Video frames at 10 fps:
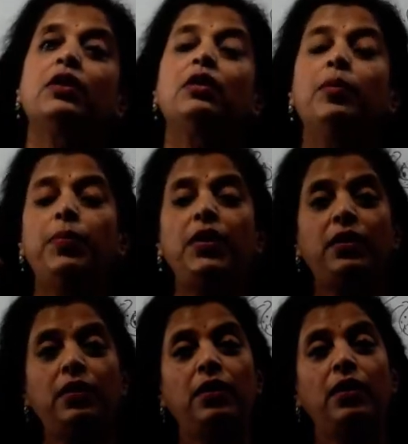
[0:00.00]

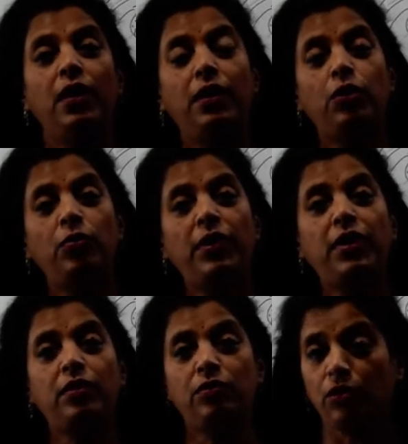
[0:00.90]
complete
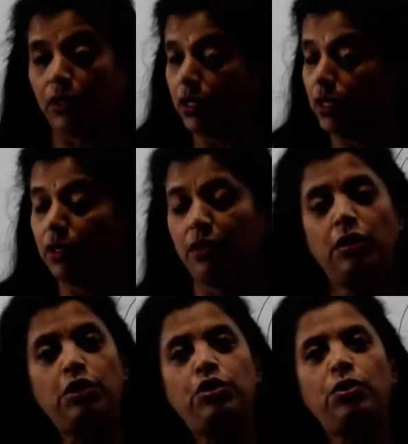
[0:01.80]
the
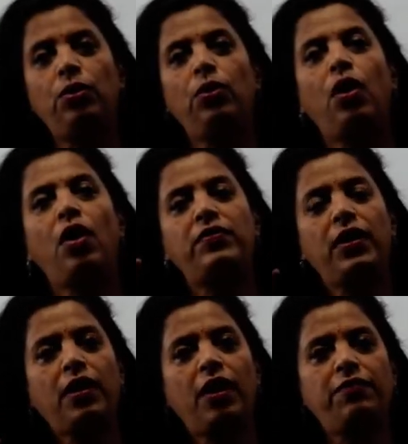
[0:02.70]
tissue of the
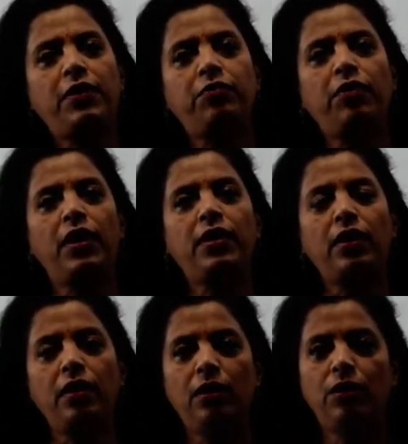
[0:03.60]
Graafian
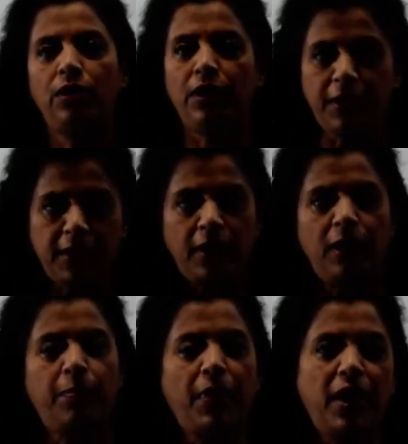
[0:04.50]
follicle,
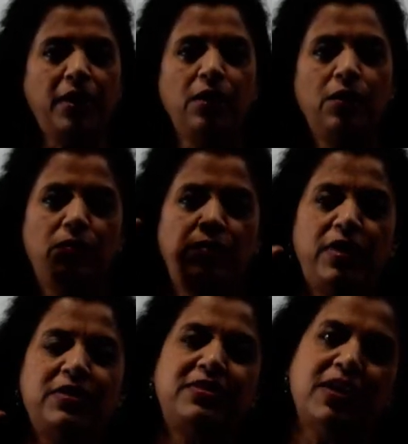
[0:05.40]
internal part,
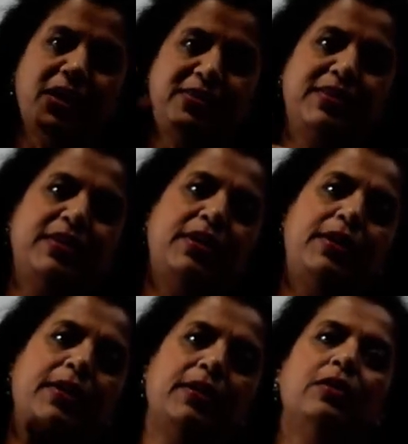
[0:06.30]
will start
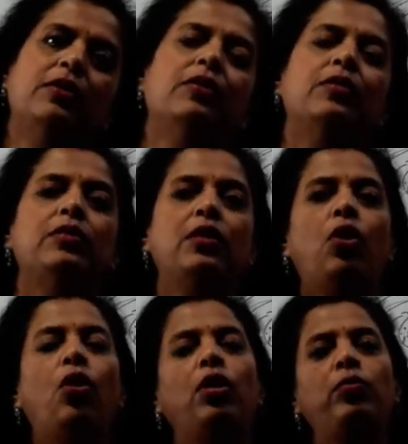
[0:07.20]
secreting the
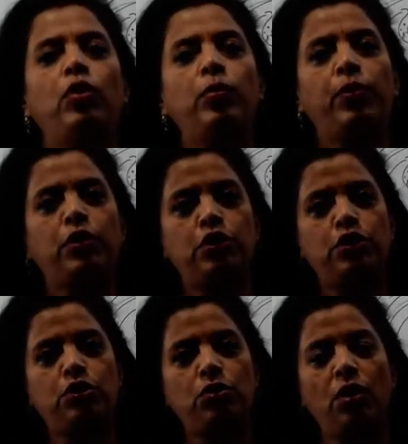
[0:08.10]
hormone
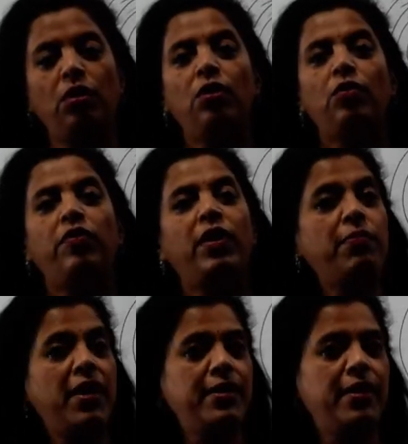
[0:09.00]
progesterone for
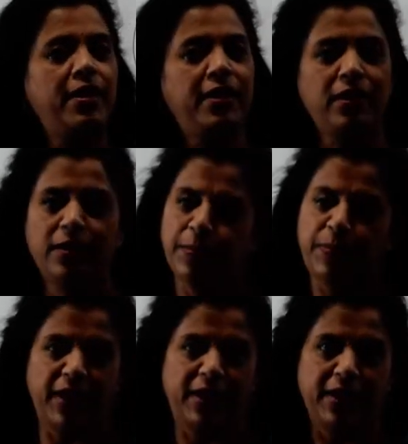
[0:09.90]
maintaining
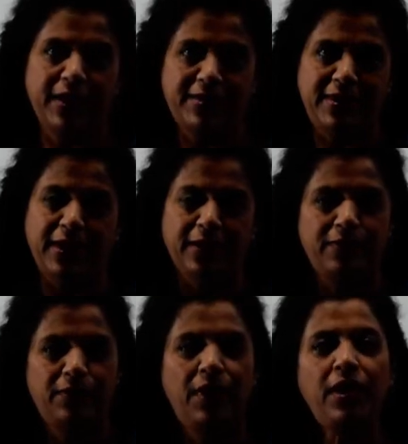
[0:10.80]
pregnancy.
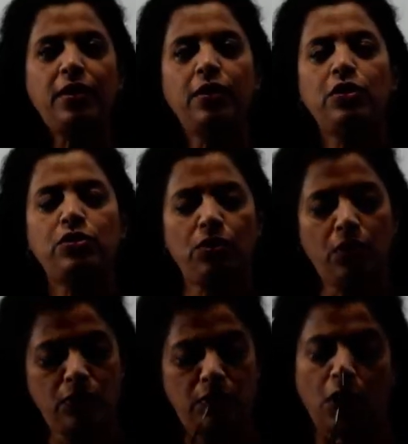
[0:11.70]
Right?
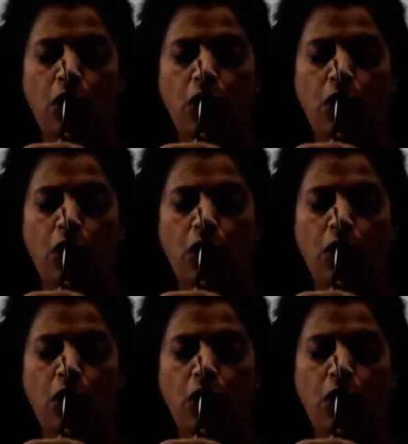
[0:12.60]
So the